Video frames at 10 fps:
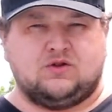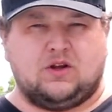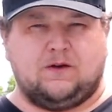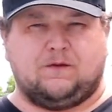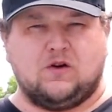
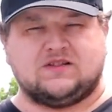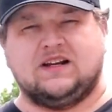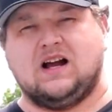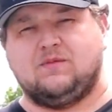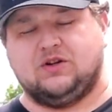So the first
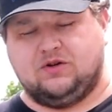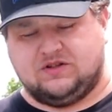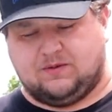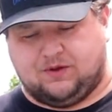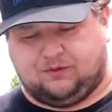thing I'm going to
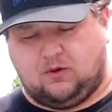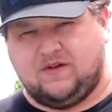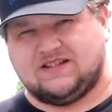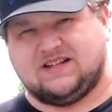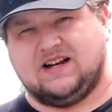do is I'm going to
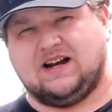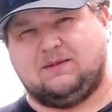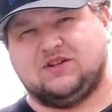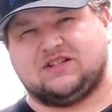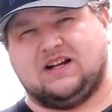throw this in, and
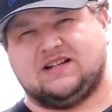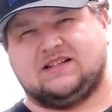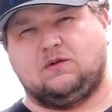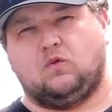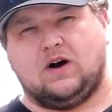I'm just going to
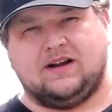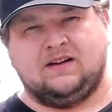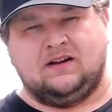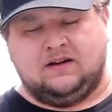see what